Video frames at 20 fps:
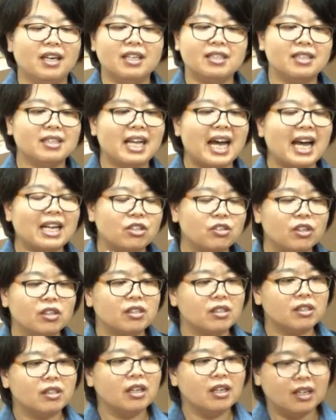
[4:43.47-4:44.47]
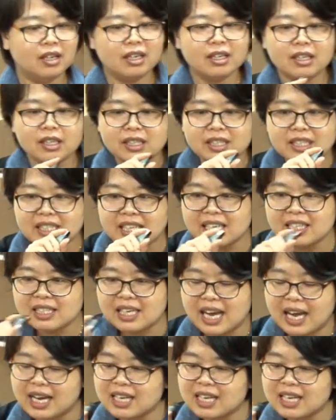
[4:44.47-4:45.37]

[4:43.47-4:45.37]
It's not just syntax,